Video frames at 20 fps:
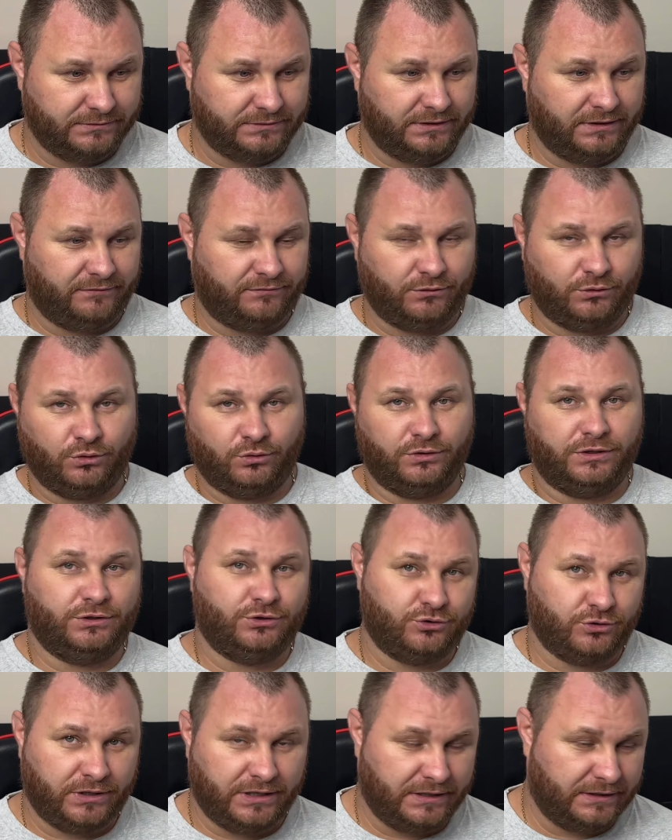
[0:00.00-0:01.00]
if you don't
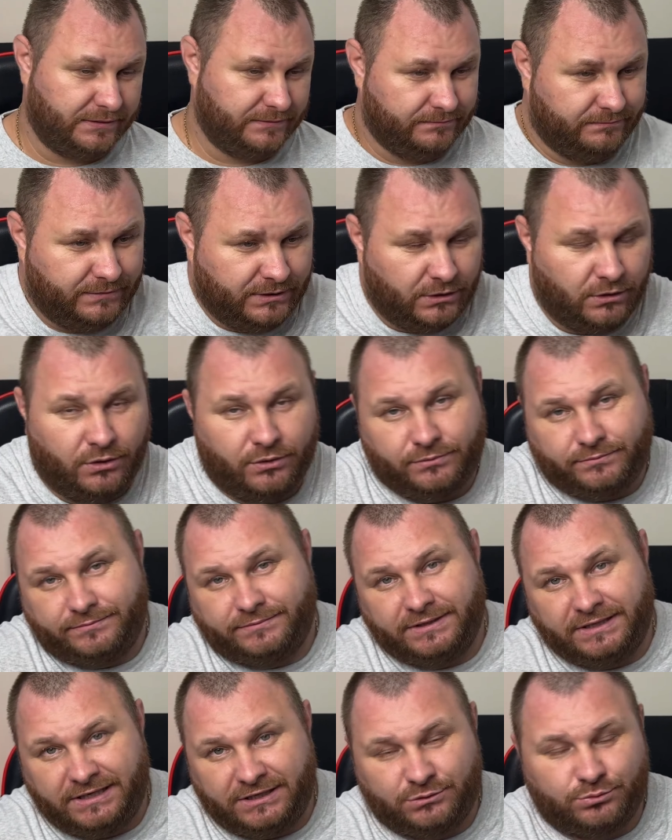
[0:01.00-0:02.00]
enjoy it, you know,
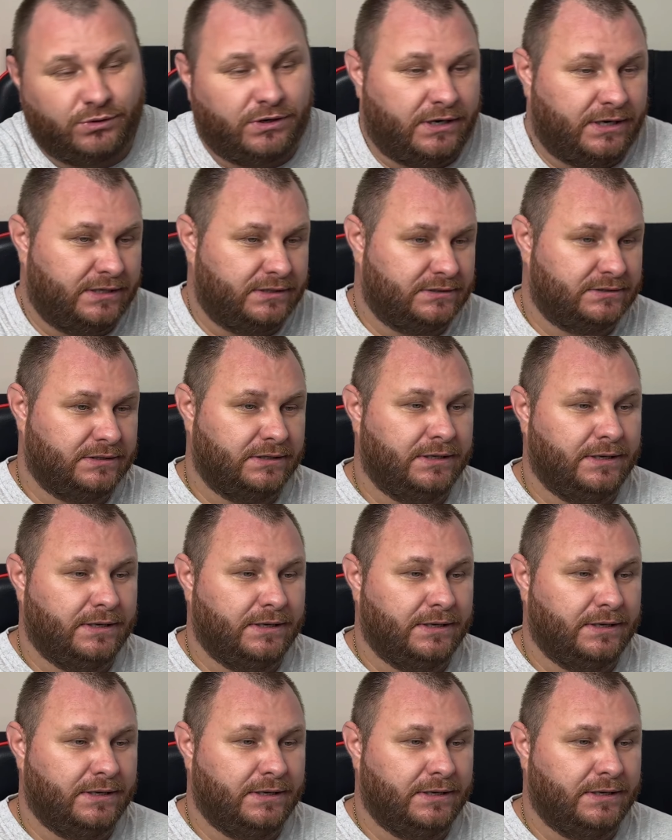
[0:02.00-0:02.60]
it is what it is.